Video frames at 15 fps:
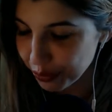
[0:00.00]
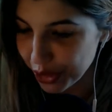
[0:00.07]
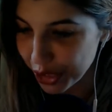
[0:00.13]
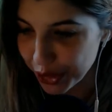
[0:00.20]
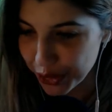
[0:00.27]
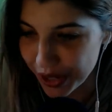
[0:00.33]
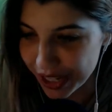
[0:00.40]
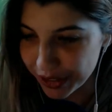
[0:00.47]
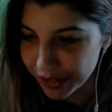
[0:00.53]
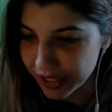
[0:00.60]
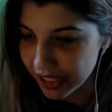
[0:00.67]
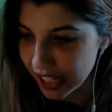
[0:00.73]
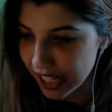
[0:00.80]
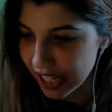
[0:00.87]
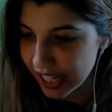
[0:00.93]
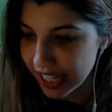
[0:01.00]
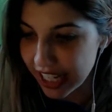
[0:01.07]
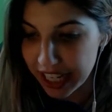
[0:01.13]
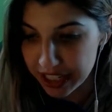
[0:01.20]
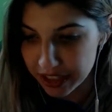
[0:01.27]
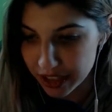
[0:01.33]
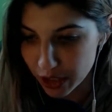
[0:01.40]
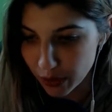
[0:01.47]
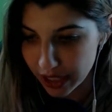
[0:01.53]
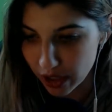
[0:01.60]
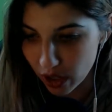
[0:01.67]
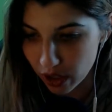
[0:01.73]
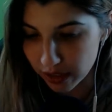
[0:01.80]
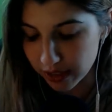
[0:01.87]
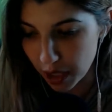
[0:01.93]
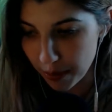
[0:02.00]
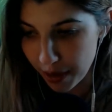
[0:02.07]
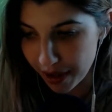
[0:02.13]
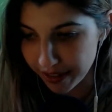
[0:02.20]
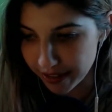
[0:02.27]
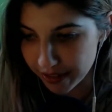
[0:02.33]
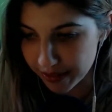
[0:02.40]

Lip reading: crowd. "Into the Great Hall, come on."